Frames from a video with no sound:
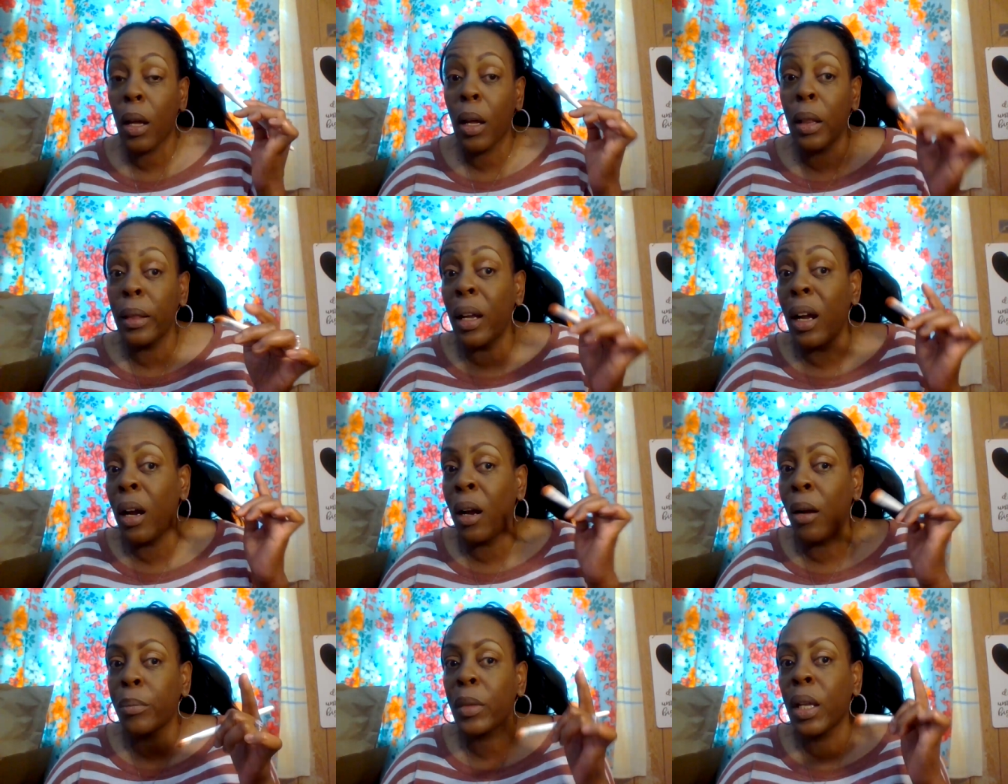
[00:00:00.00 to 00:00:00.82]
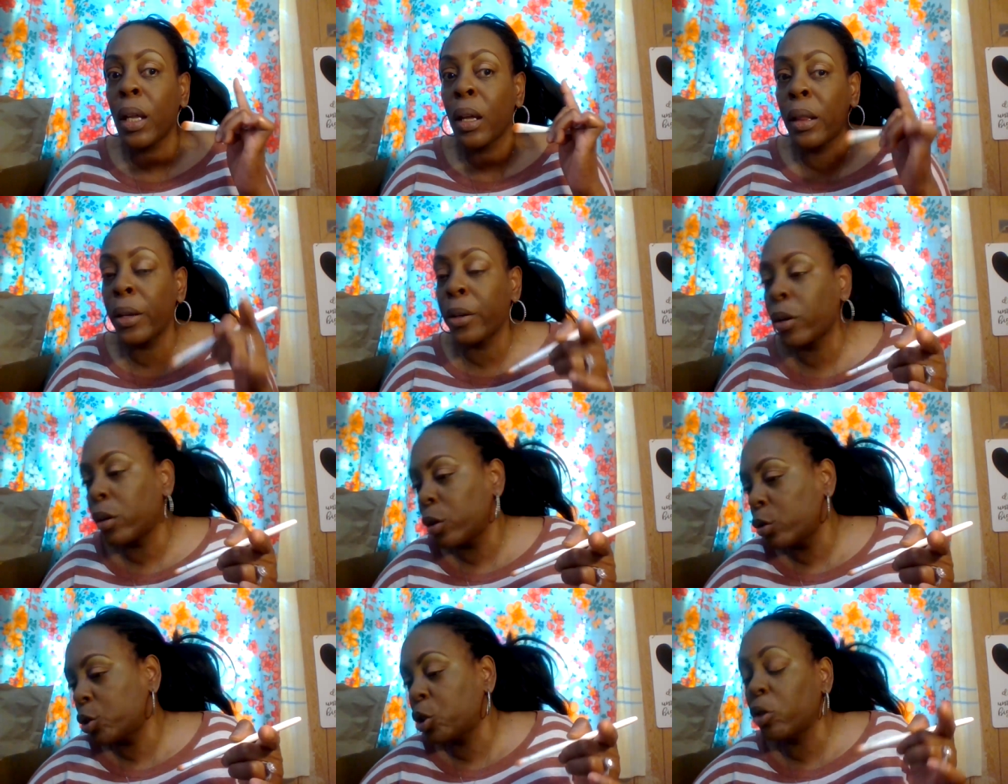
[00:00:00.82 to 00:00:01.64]
gl um, glitter
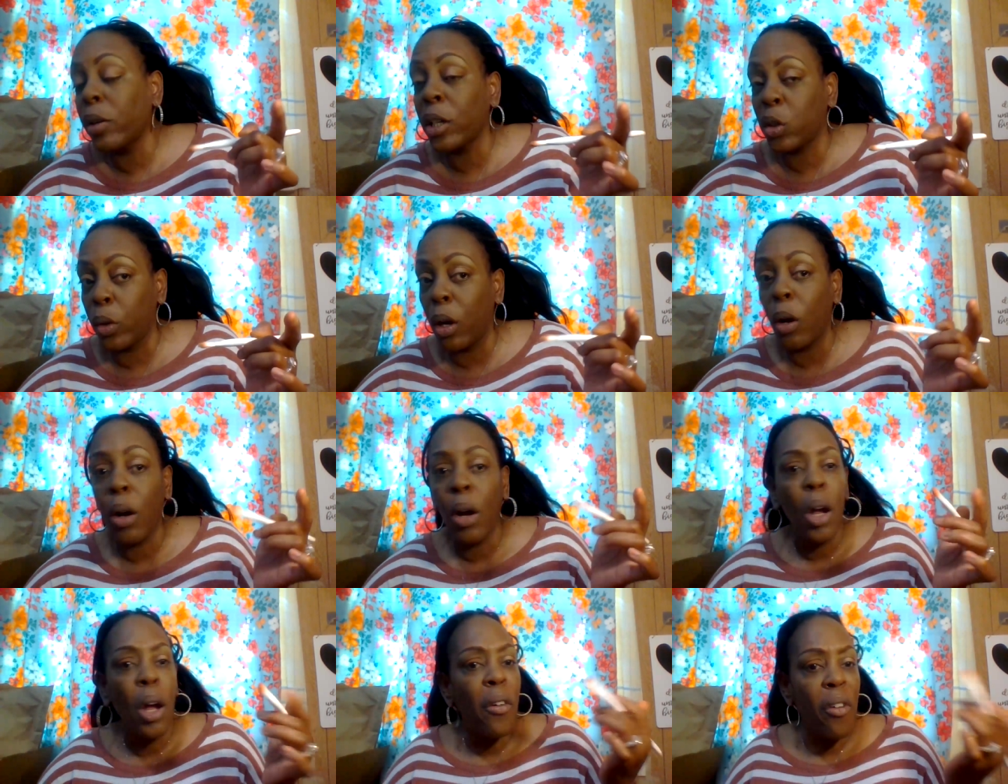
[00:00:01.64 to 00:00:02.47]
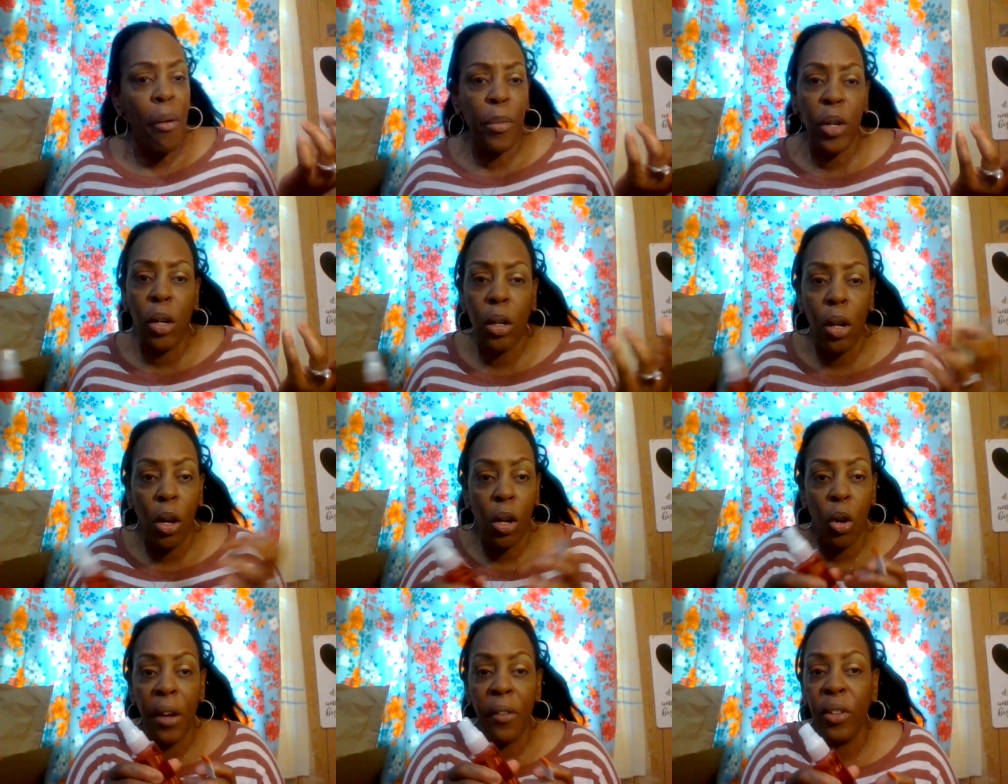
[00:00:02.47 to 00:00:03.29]
glue too as well from your
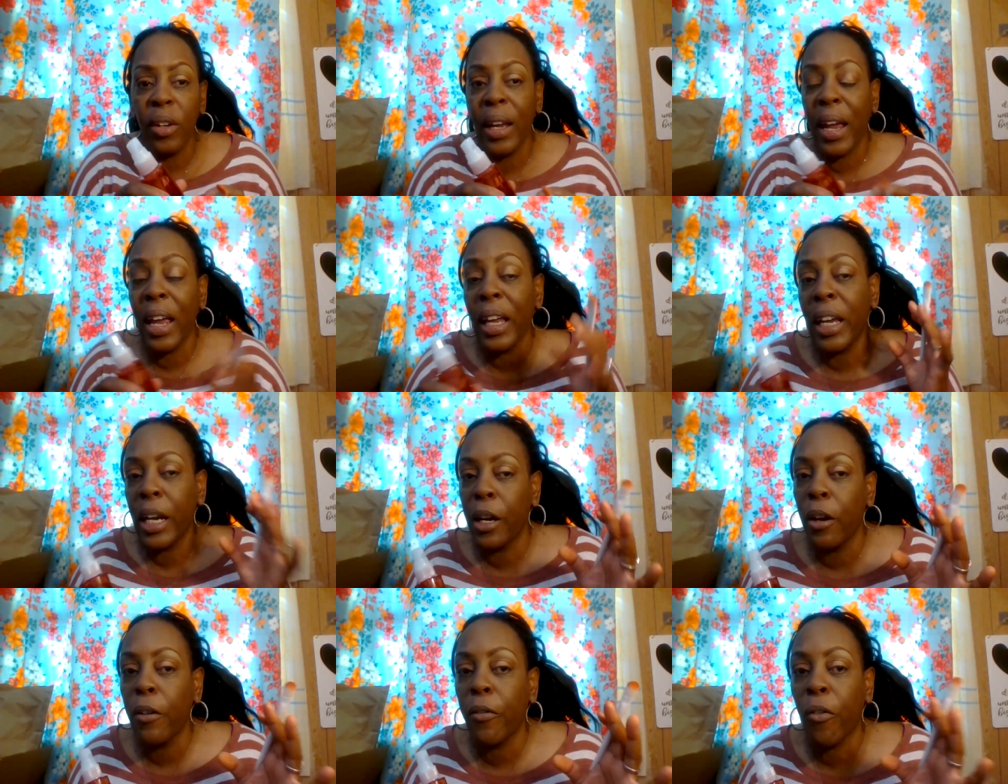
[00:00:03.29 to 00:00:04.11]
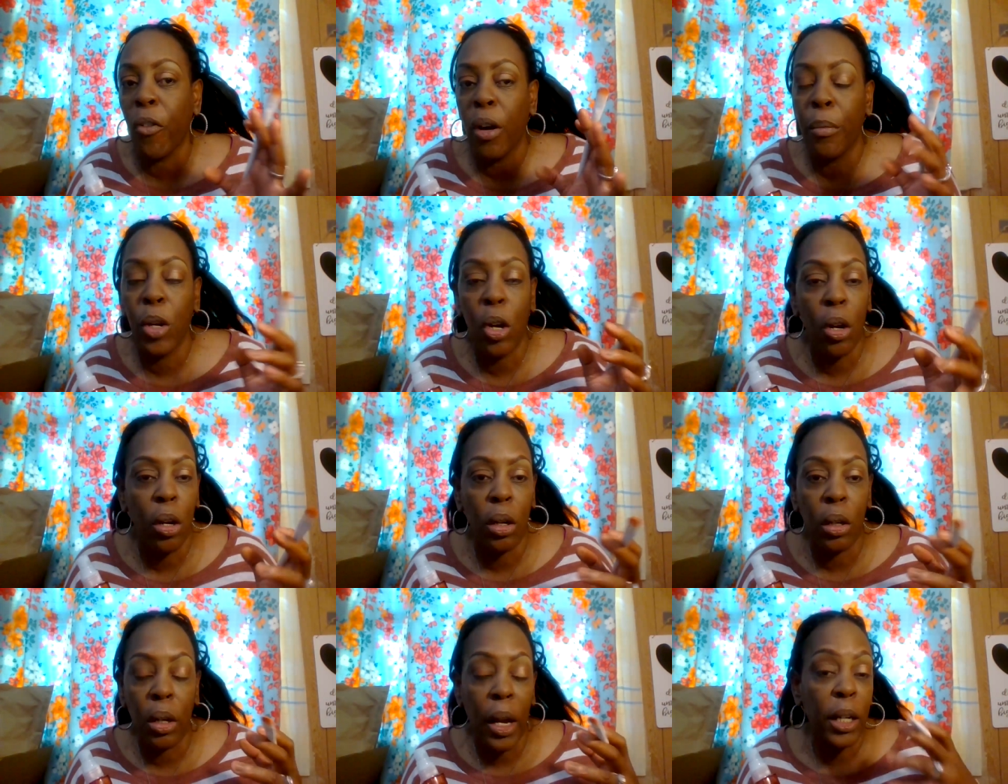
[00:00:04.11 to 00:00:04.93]
local if you can't get it from
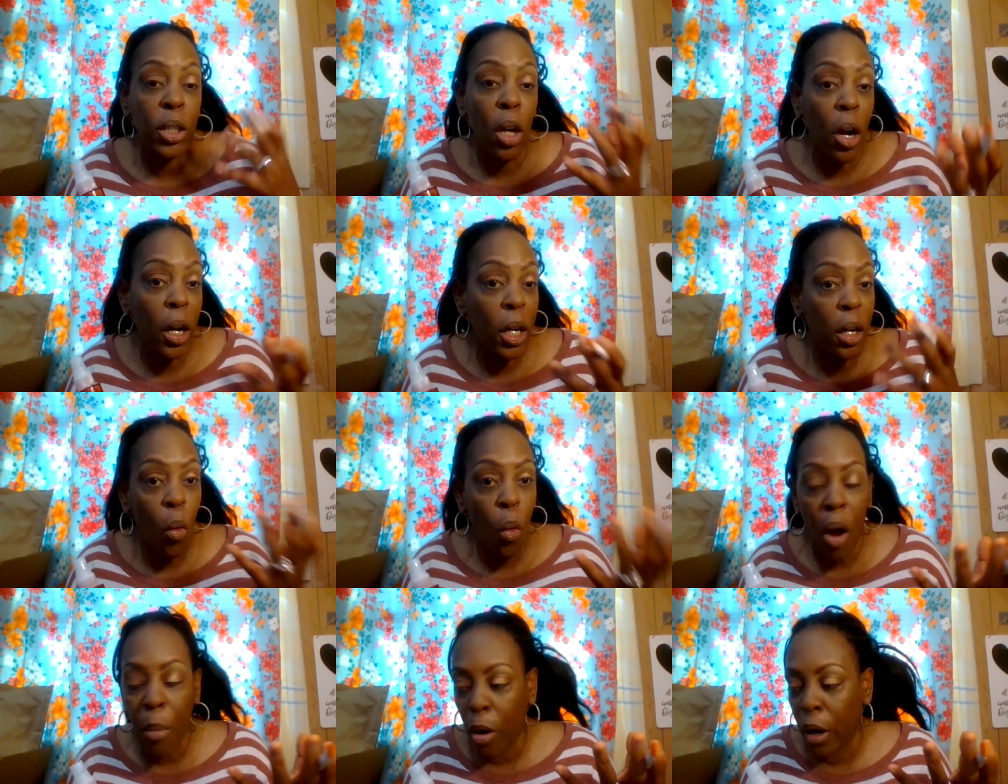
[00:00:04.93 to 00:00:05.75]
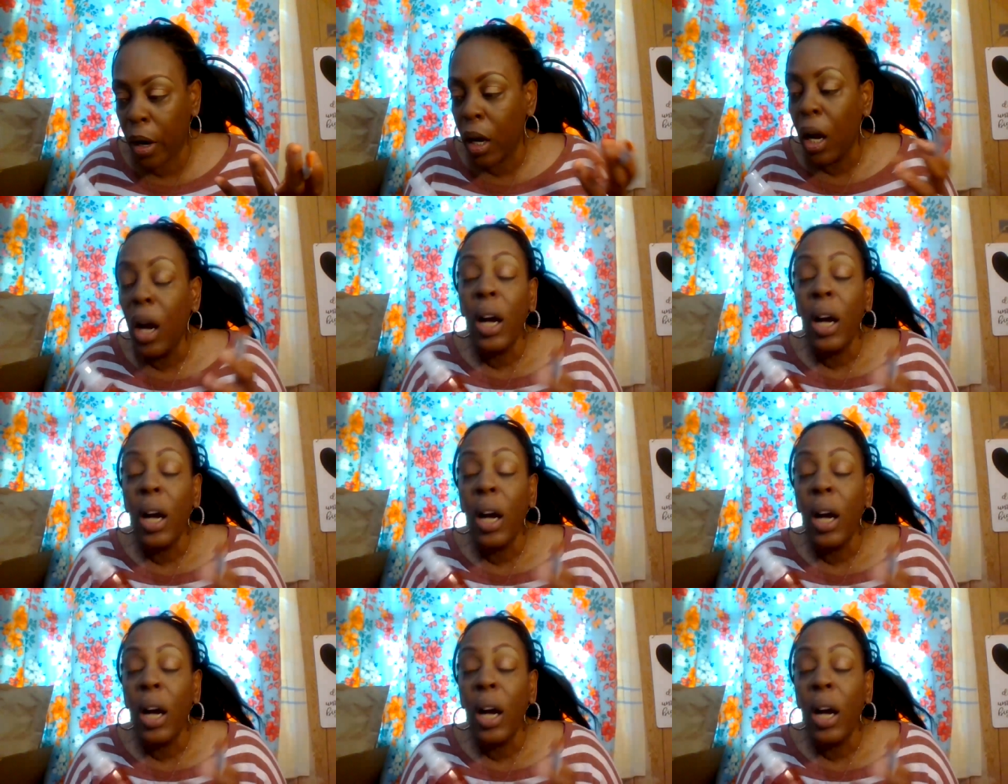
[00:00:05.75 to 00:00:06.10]
your like Target or Walmart